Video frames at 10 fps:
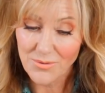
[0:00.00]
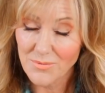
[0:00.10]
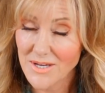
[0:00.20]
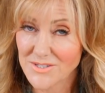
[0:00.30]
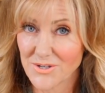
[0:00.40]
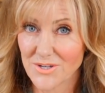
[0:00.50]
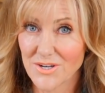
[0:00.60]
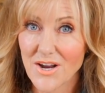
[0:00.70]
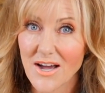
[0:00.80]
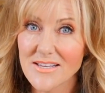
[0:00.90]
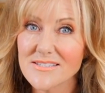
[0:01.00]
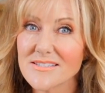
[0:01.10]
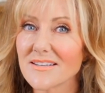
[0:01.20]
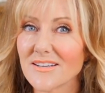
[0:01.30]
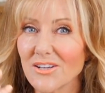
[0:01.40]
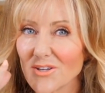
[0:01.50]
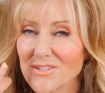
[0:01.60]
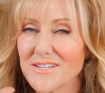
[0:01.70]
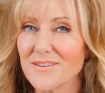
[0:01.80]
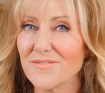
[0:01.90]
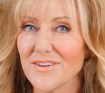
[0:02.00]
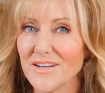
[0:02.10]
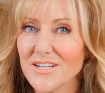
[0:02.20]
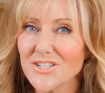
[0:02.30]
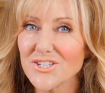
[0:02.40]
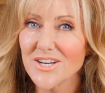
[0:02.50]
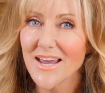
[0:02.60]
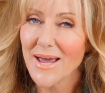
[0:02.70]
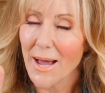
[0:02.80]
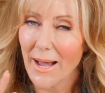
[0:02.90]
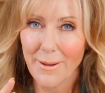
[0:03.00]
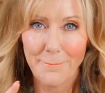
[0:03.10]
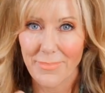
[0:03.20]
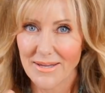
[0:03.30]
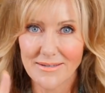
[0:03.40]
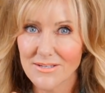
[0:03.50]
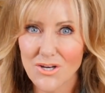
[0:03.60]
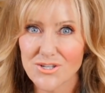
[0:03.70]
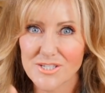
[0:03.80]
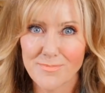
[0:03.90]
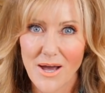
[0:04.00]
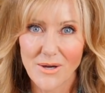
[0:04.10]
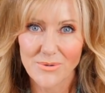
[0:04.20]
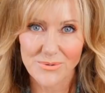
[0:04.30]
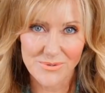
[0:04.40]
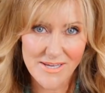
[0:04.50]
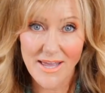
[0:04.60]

It's got a nice glossy finish, but no sparkles.